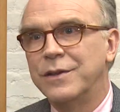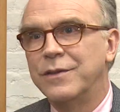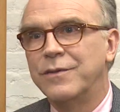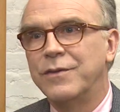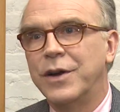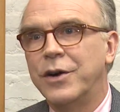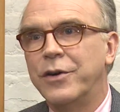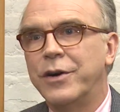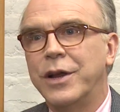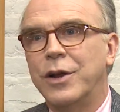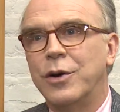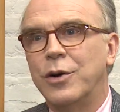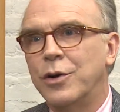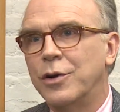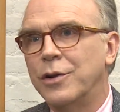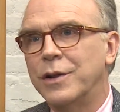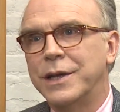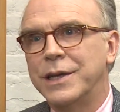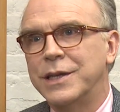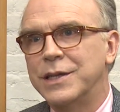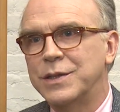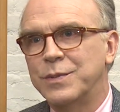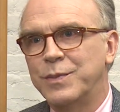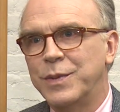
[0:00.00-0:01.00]
the very
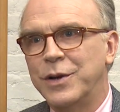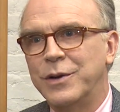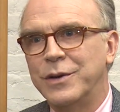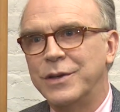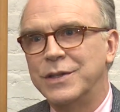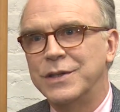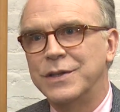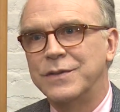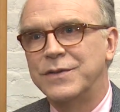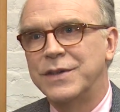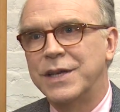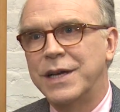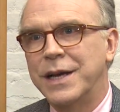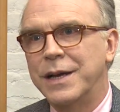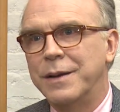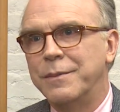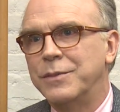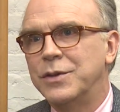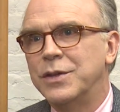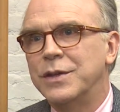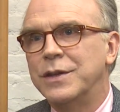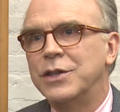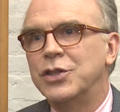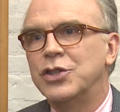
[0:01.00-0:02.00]
earliest periods of
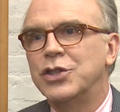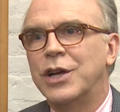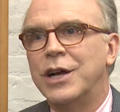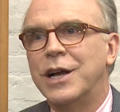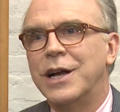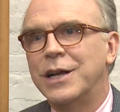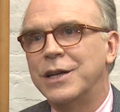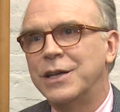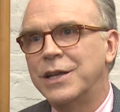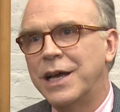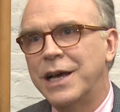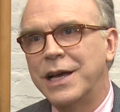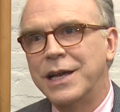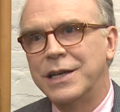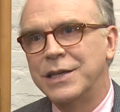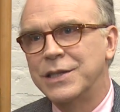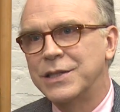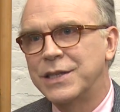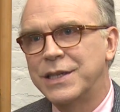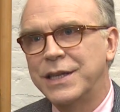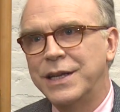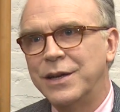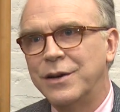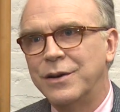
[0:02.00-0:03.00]
time, to the Shang
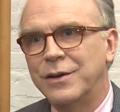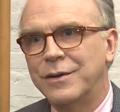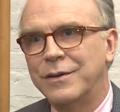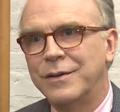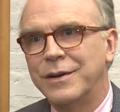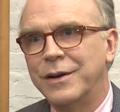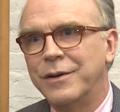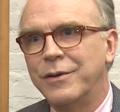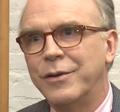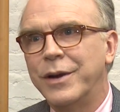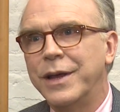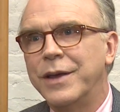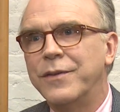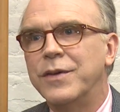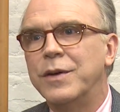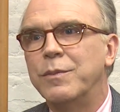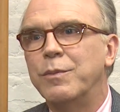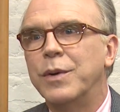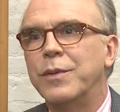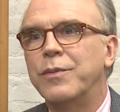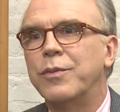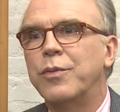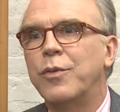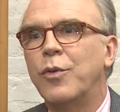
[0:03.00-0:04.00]
Dynasty or even
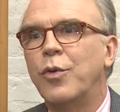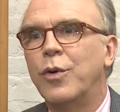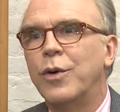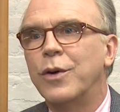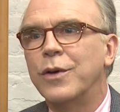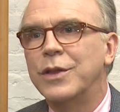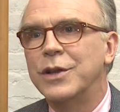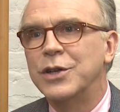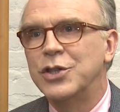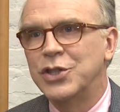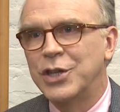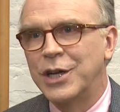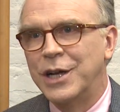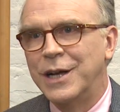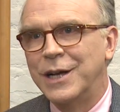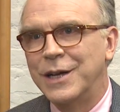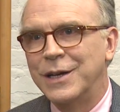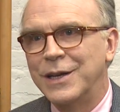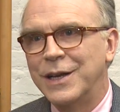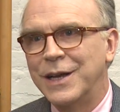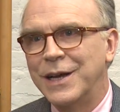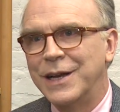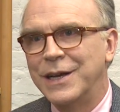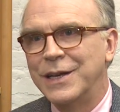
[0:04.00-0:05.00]
before the Shang
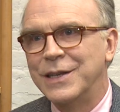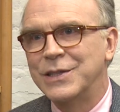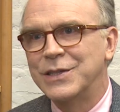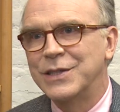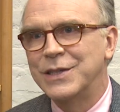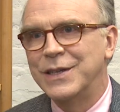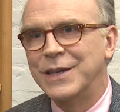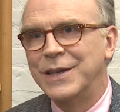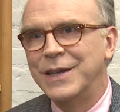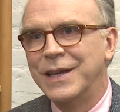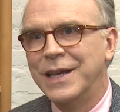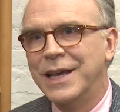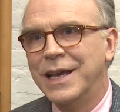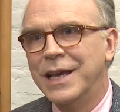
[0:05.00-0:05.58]
Dynasty.